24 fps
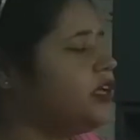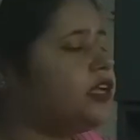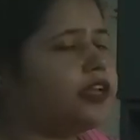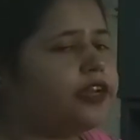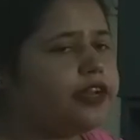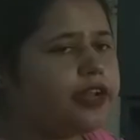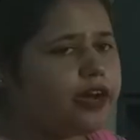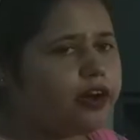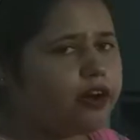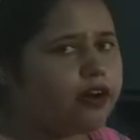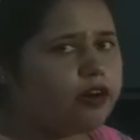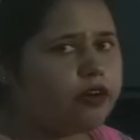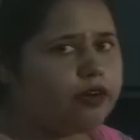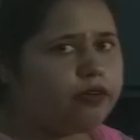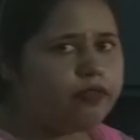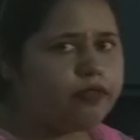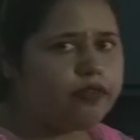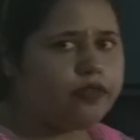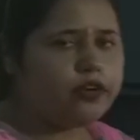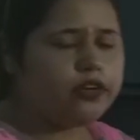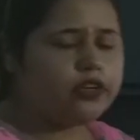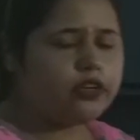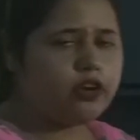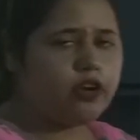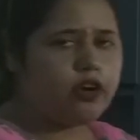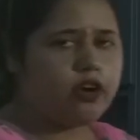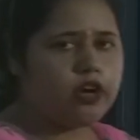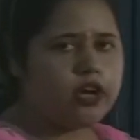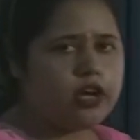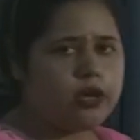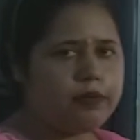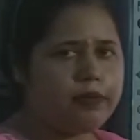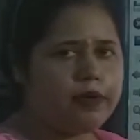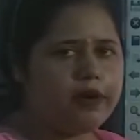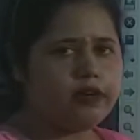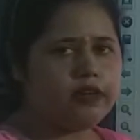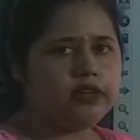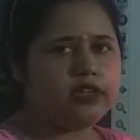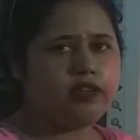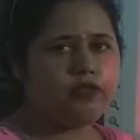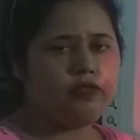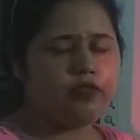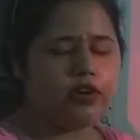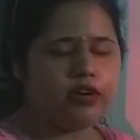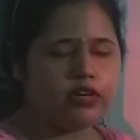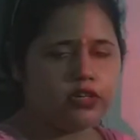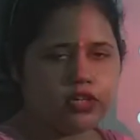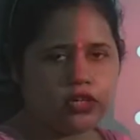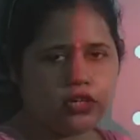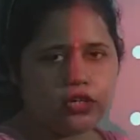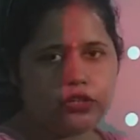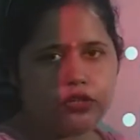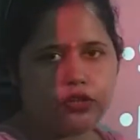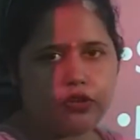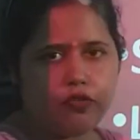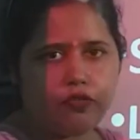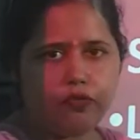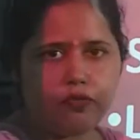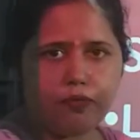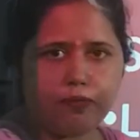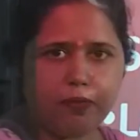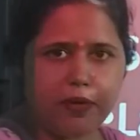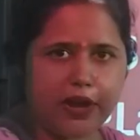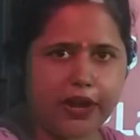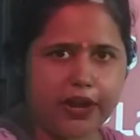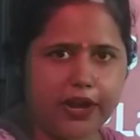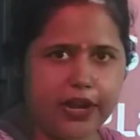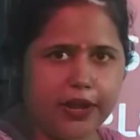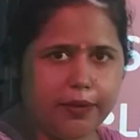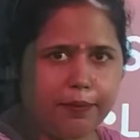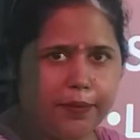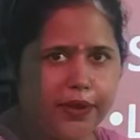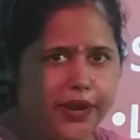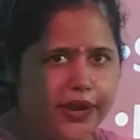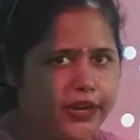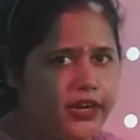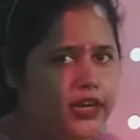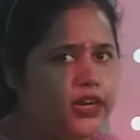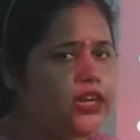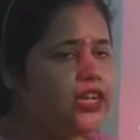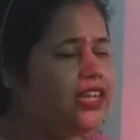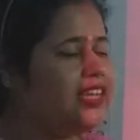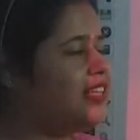Now we will talk about the functions of parliament.